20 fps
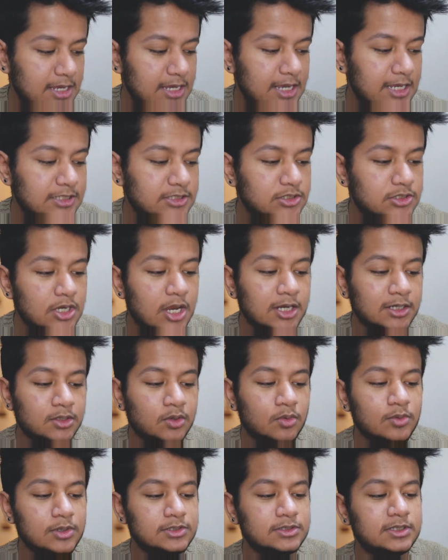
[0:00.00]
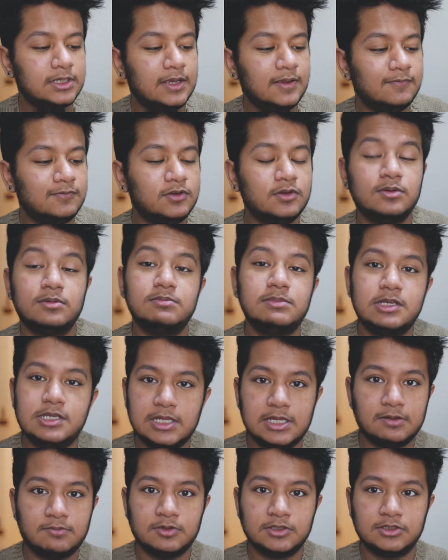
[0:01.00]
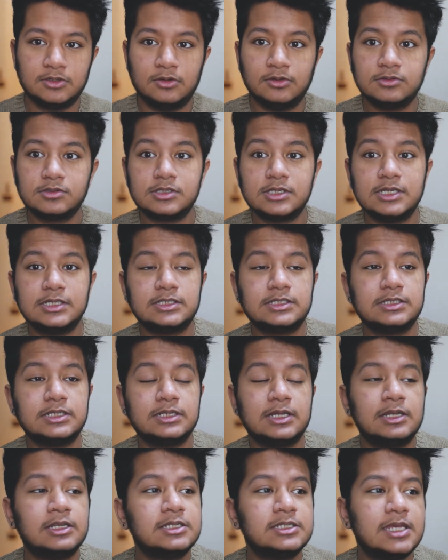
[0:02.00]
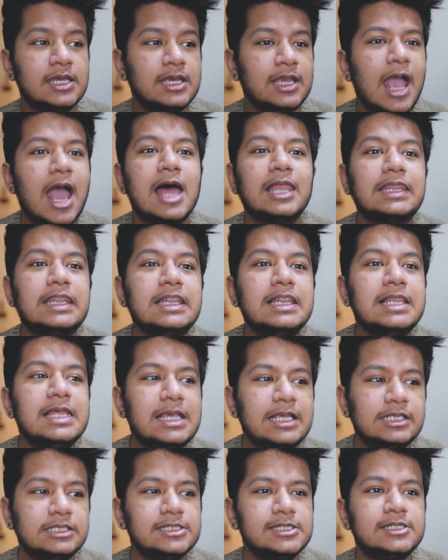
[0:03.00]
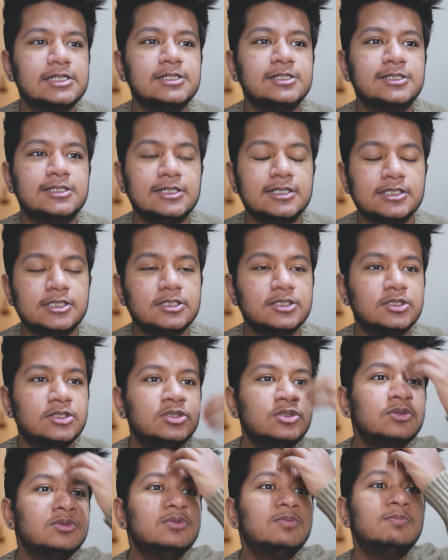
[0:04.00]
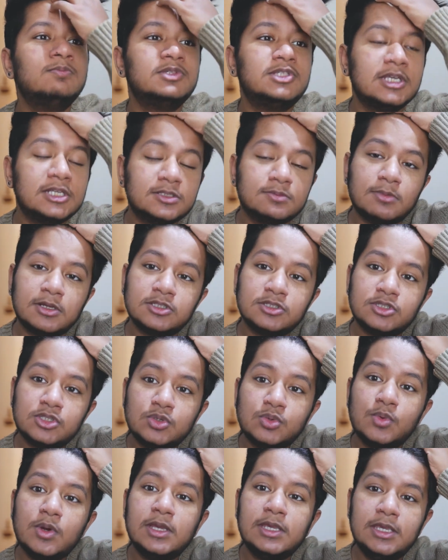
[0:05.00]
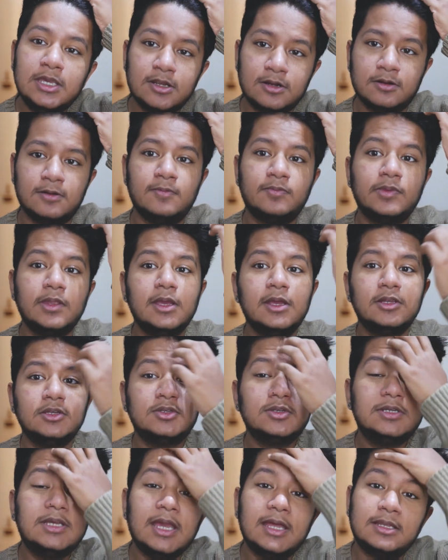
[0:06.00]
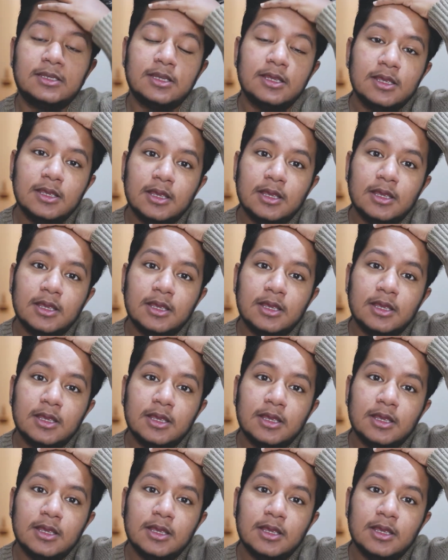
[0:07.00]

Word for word: It's not going to give you immediate results. It's gonna take at least six to six months to a year to get